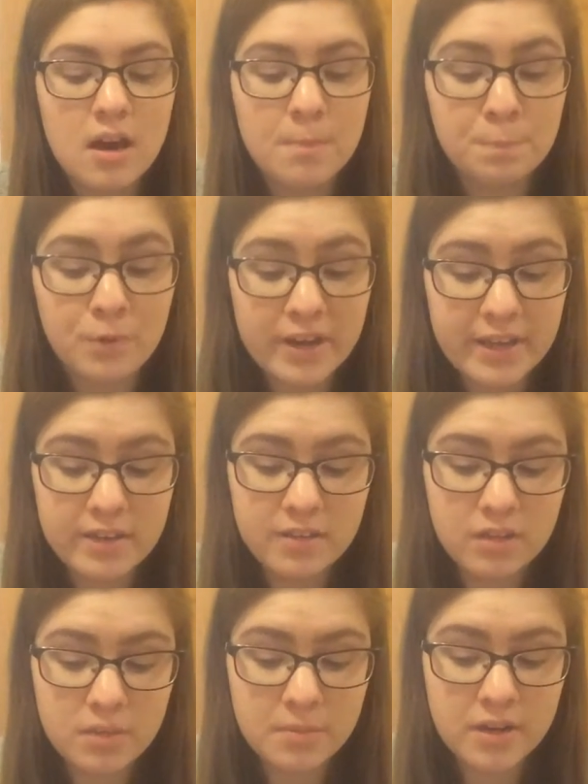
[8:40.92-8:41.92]
A brain
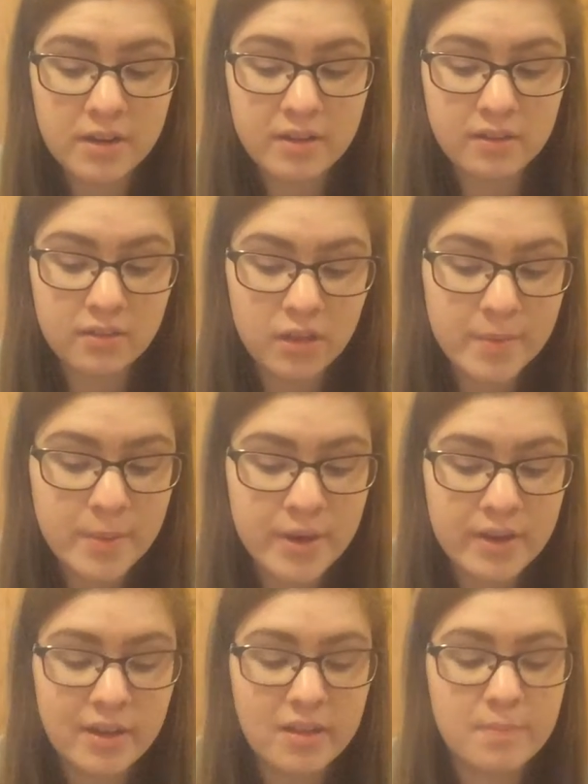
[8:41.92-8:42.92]
tumor is a tumor
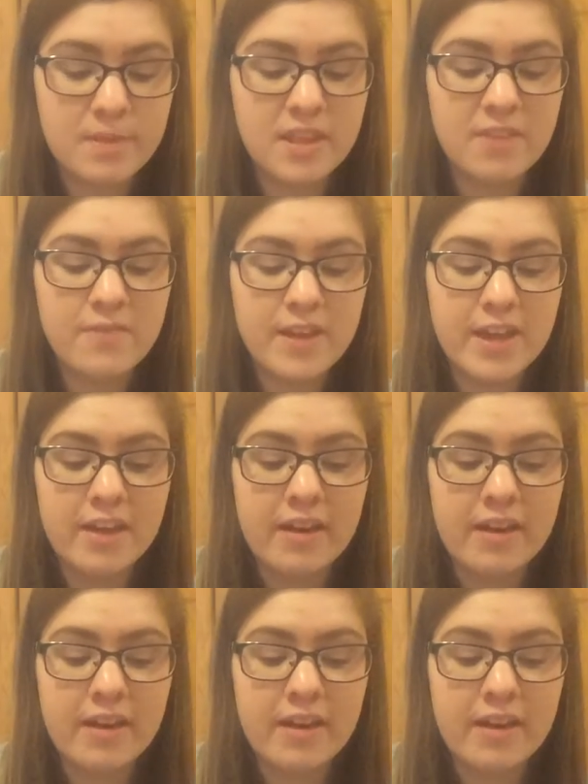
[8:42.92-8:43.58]
in a specific